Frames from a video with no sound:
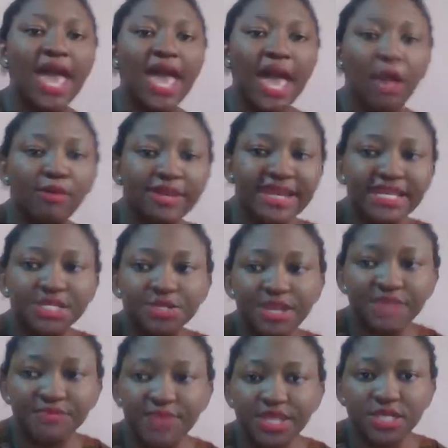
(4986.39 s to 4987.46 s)
our
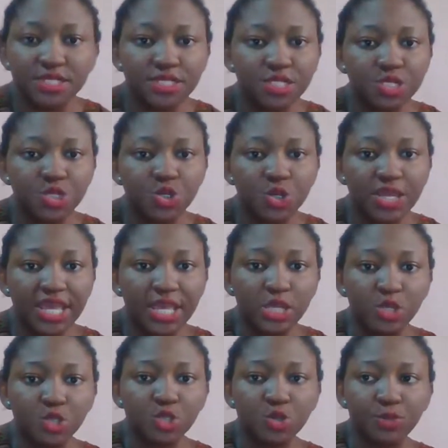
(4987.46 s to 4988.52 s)
Nigerian-based UK
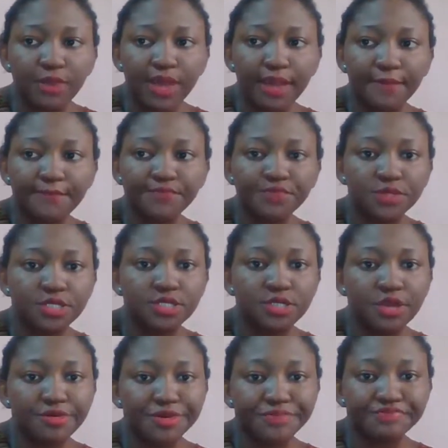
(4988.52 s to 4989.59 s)
YouTuber.
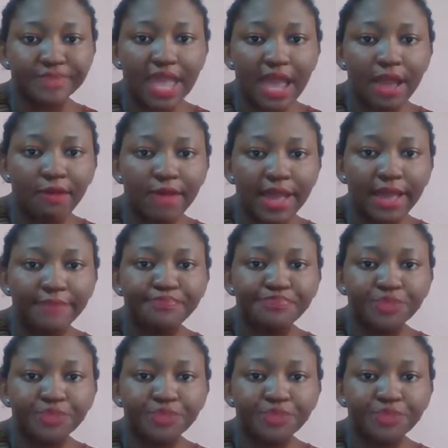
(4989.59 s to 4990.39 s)
Sorry, our